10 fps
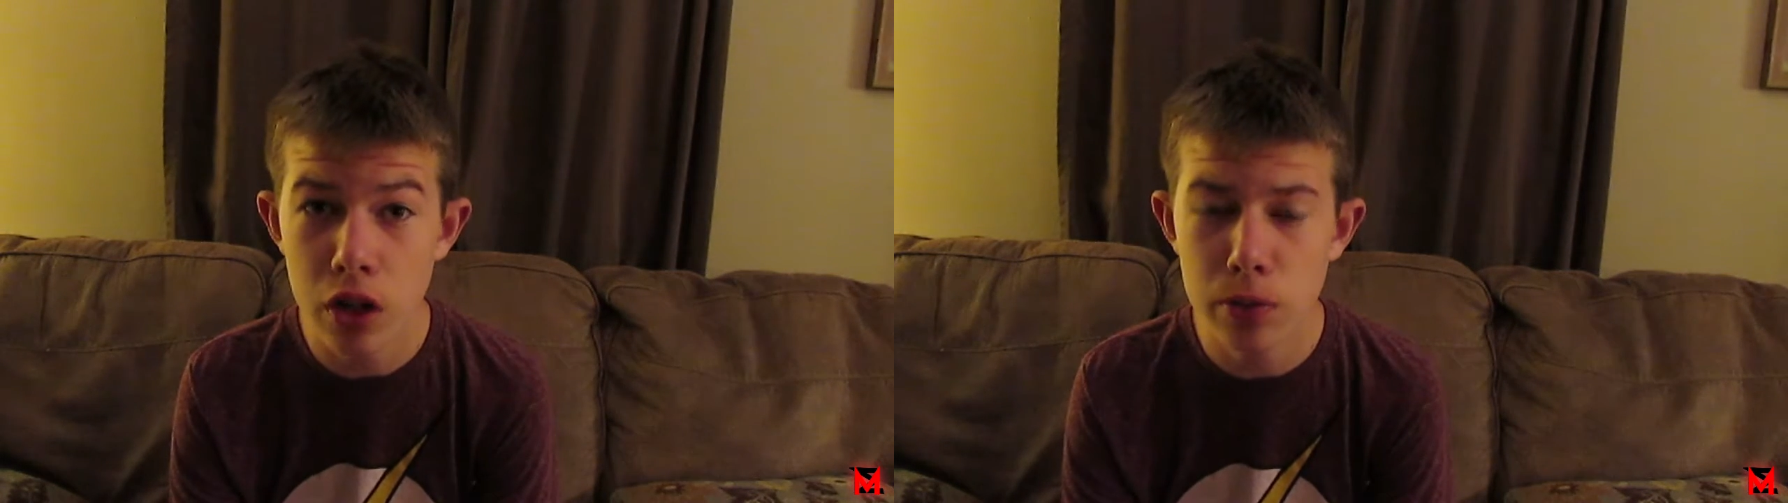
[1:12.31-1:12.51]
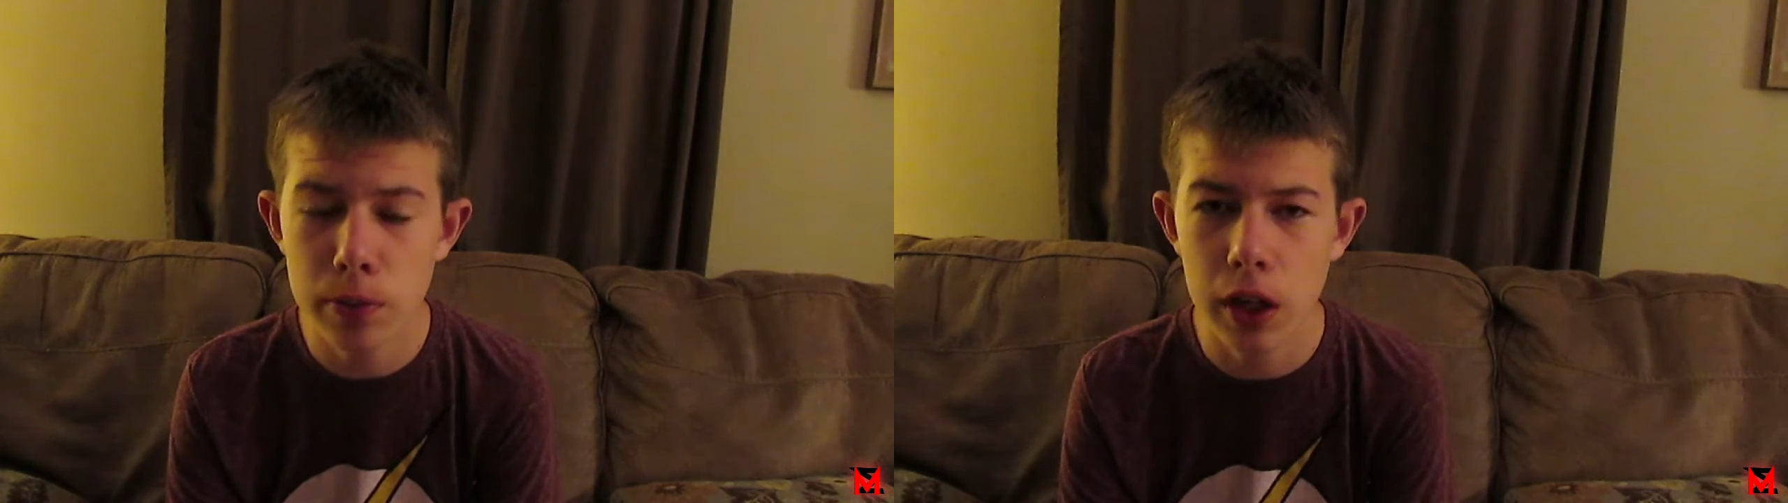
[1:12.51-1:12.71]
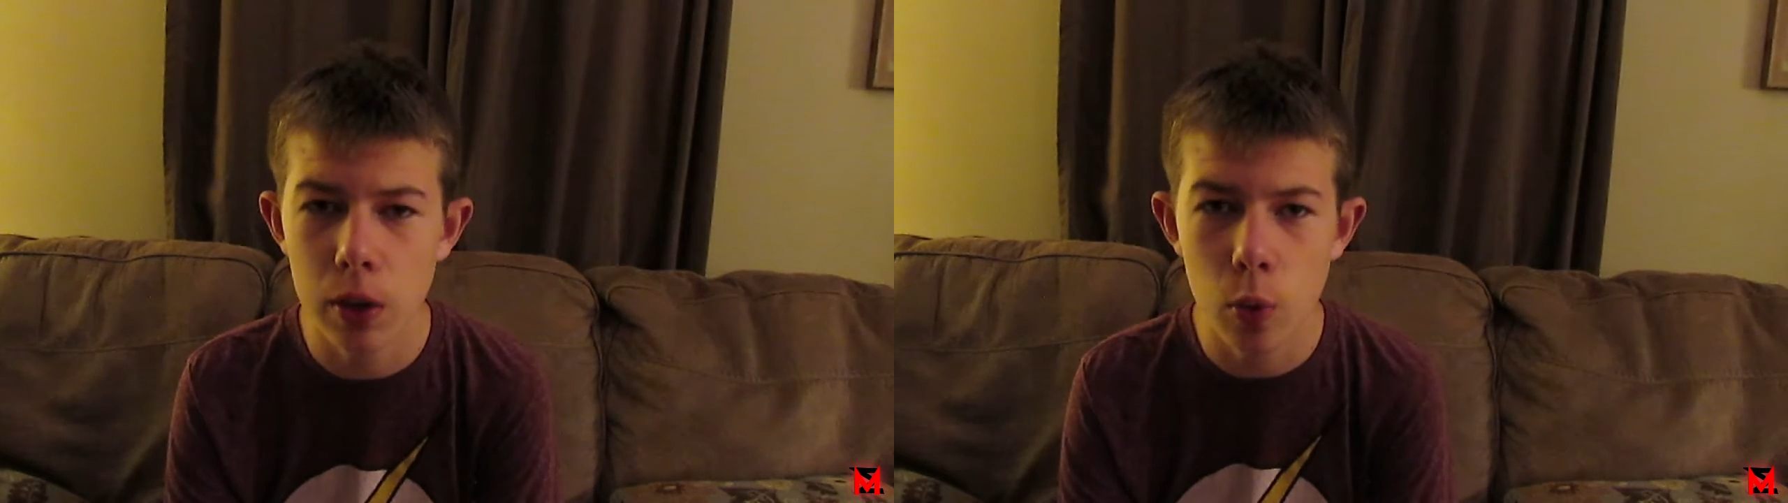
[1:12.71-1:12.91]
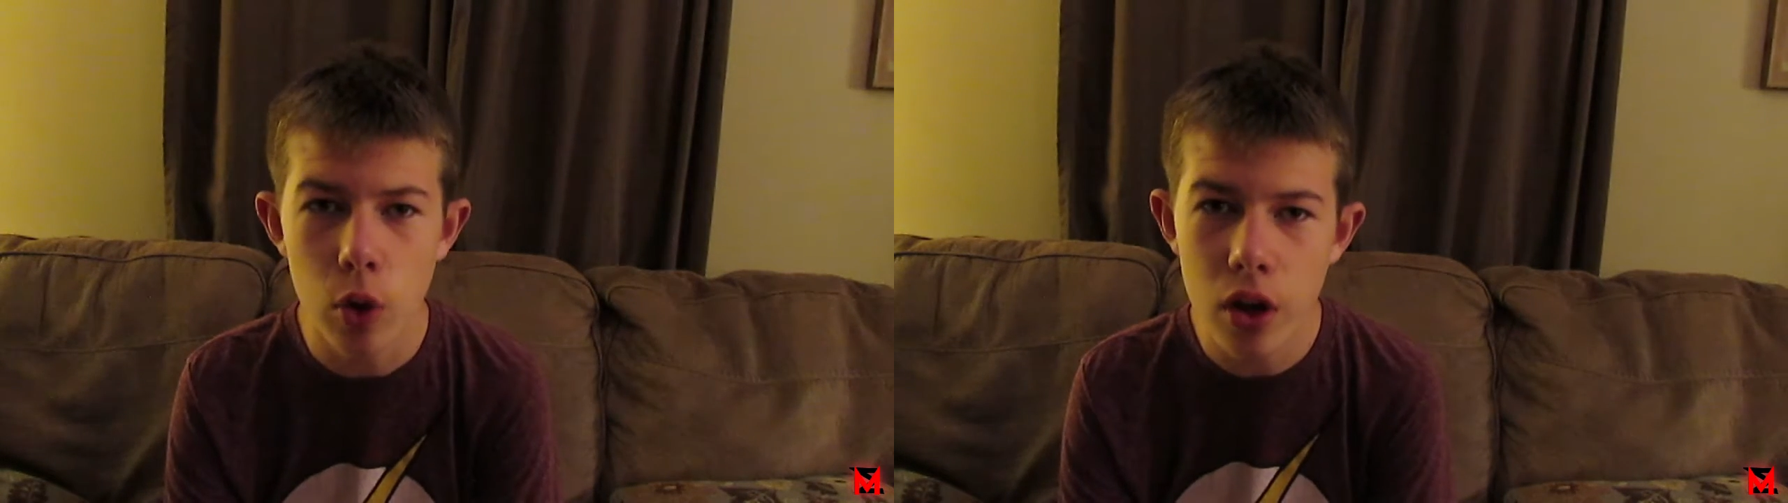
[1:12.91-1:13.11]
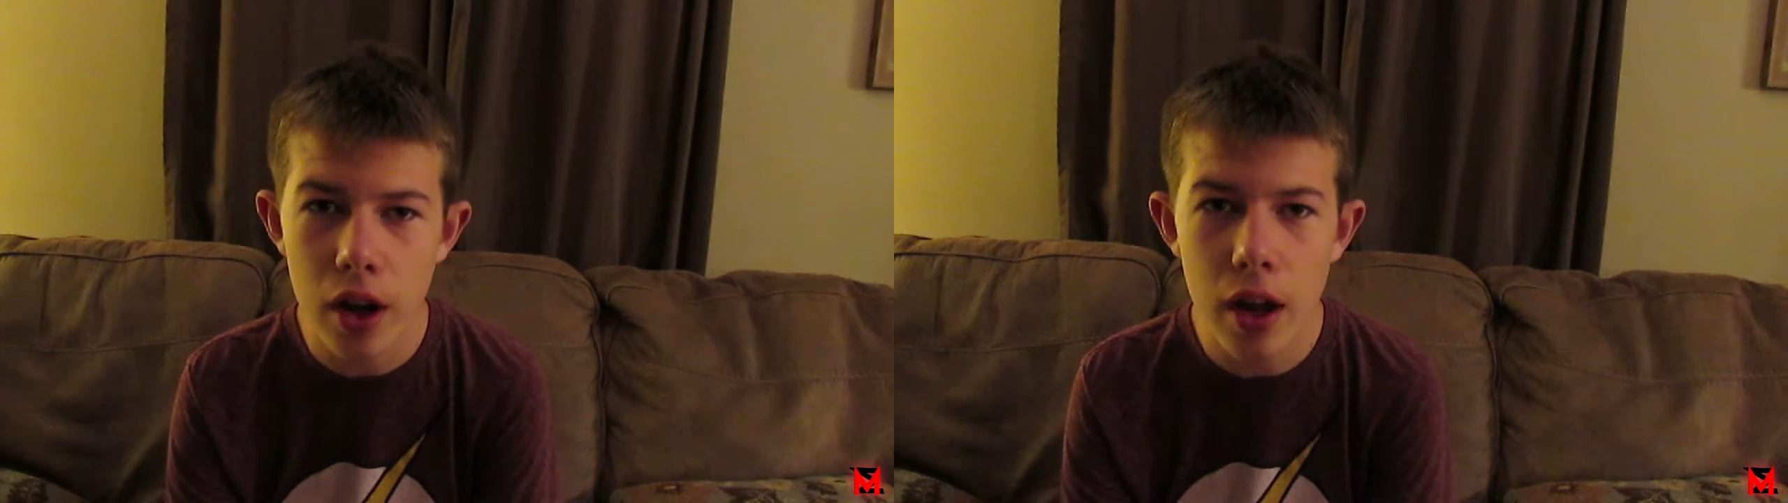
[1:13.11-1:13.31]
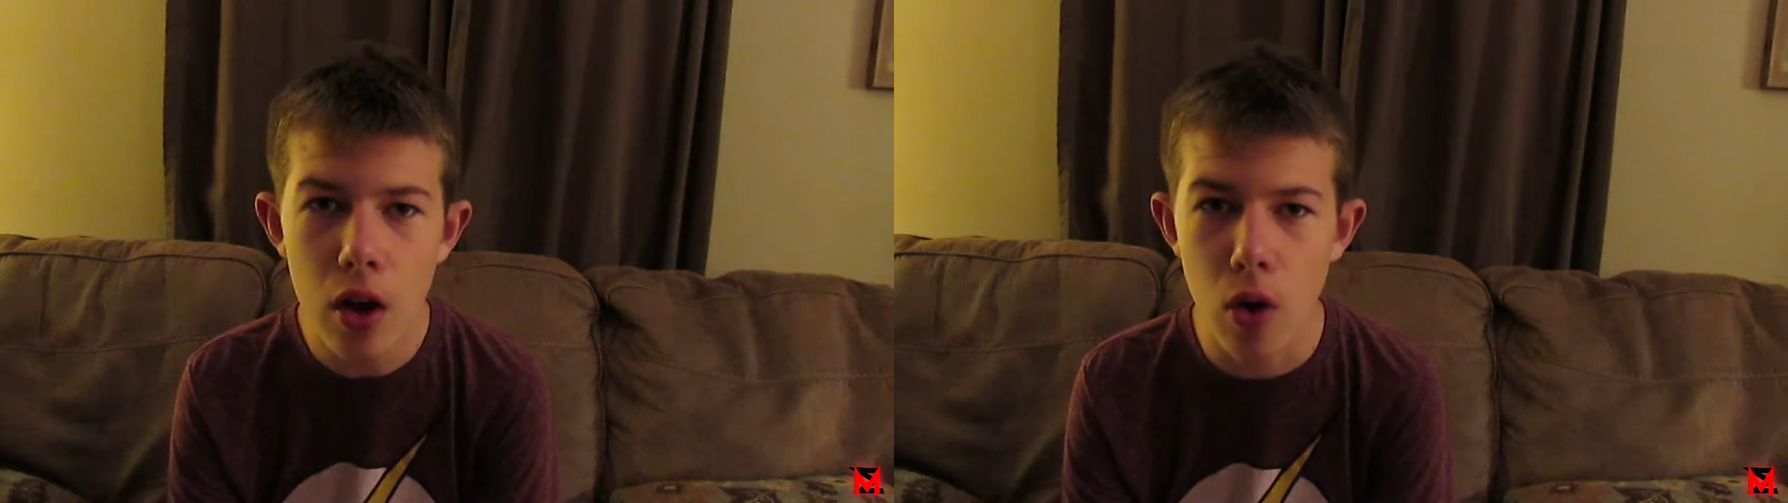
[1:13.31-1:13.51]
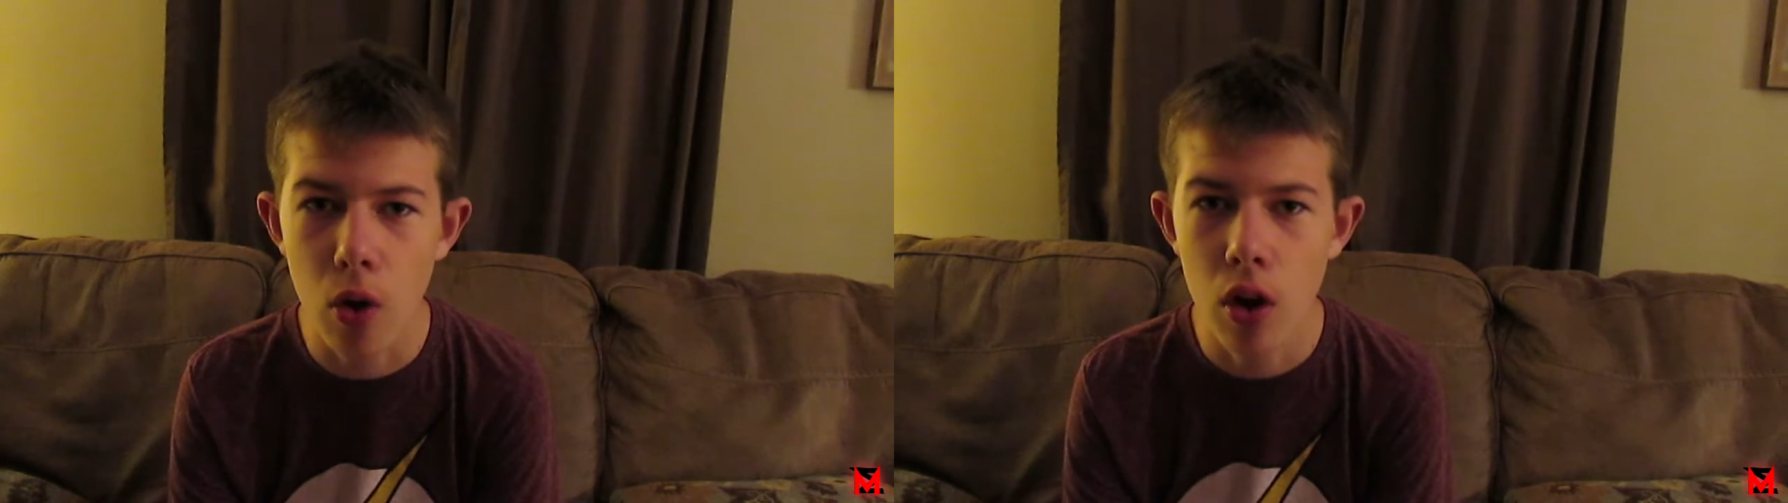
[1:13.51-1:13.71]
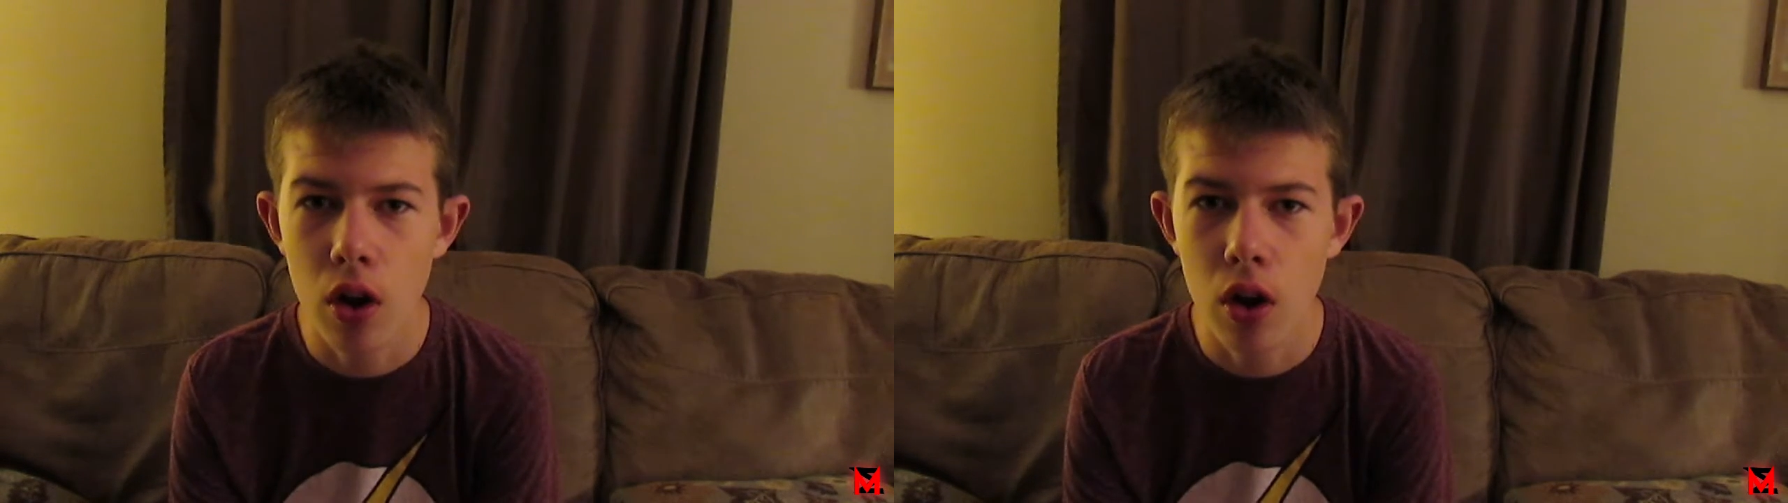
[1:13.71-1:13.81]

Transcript: You'd be like, what? How?